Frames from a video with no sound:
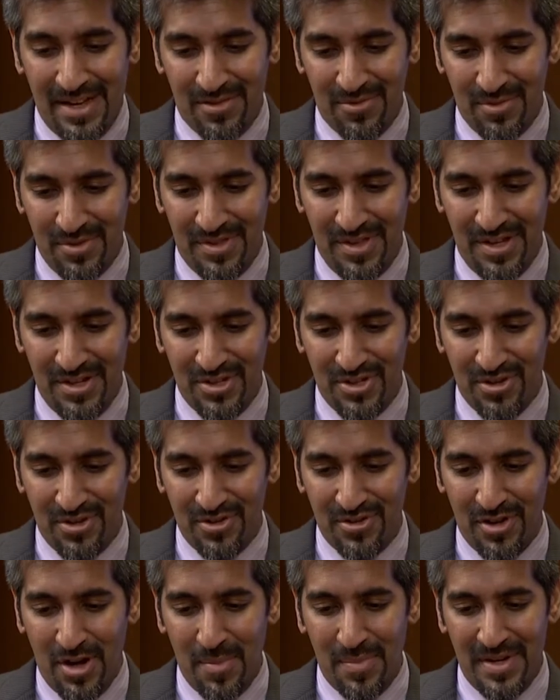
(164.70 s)
guess what the
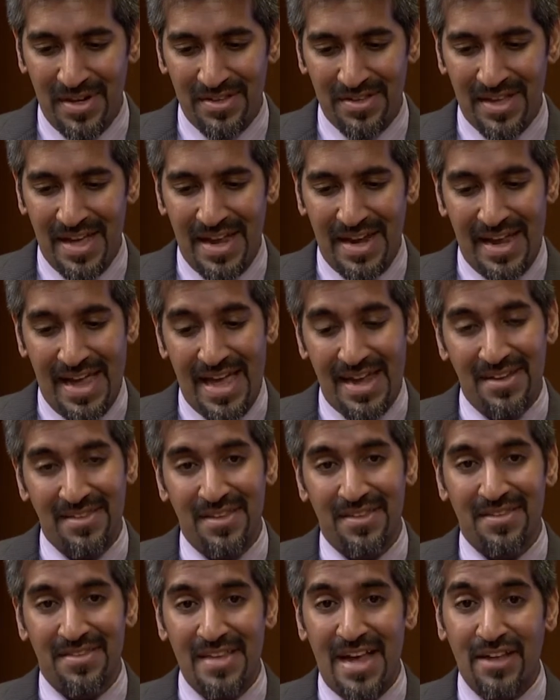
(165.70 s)
insurance company is getting at
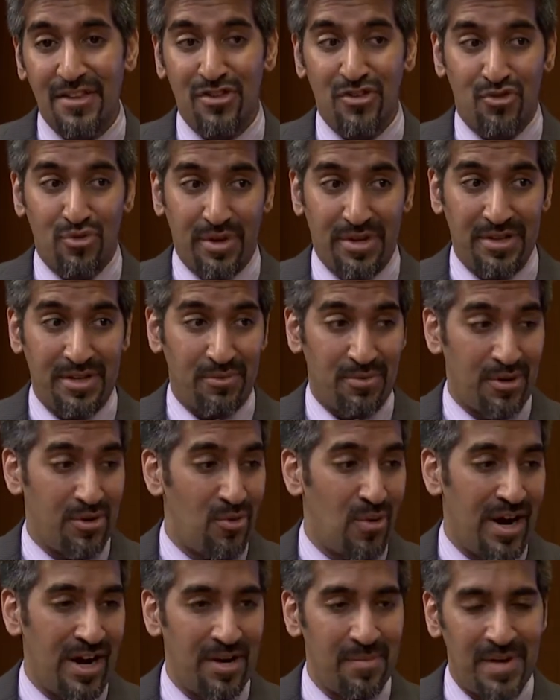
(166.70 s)
is it's not strictly
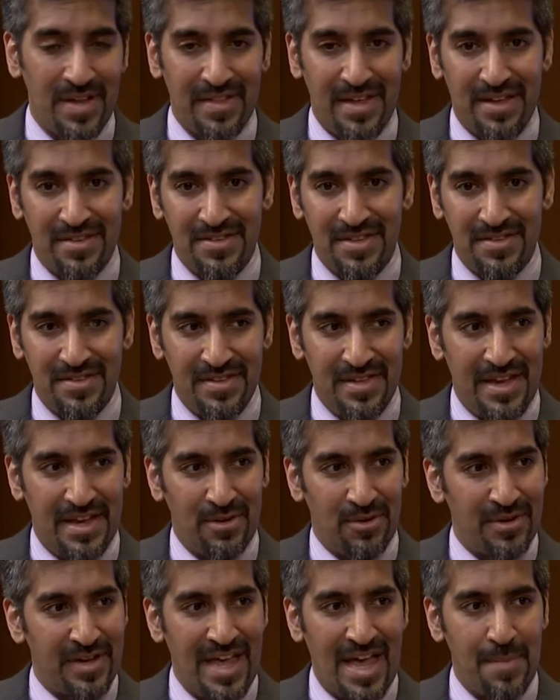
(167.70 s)
required by the
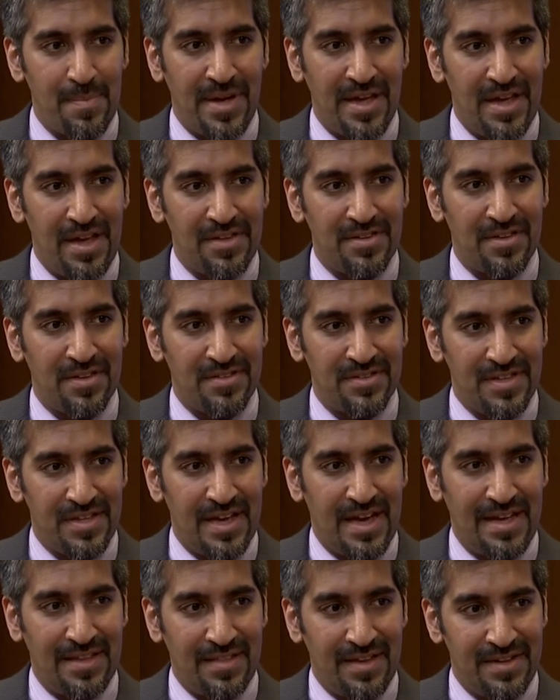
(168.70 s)
NCCN or CAP-ISLC
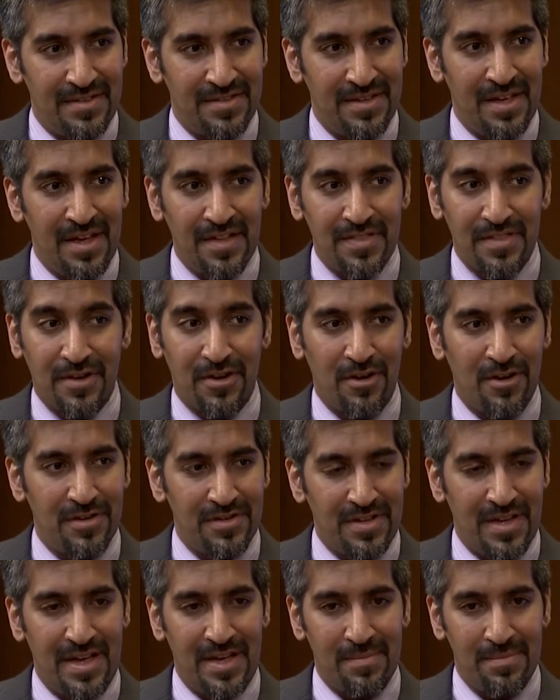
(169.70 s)
guidelines at the
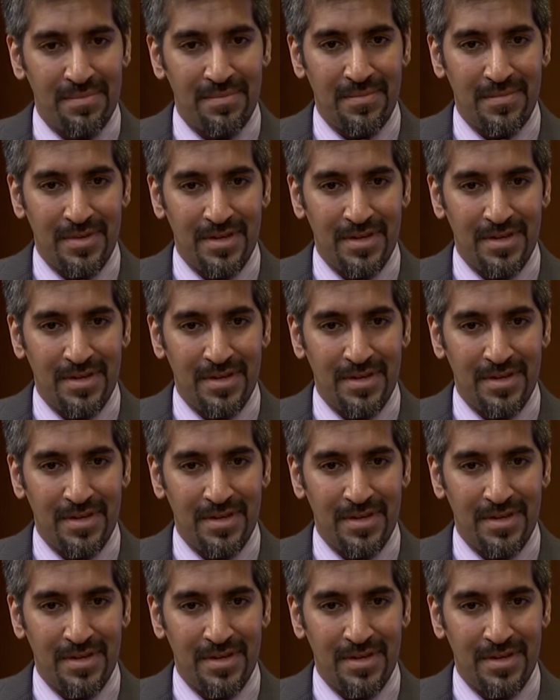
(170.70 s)
current time.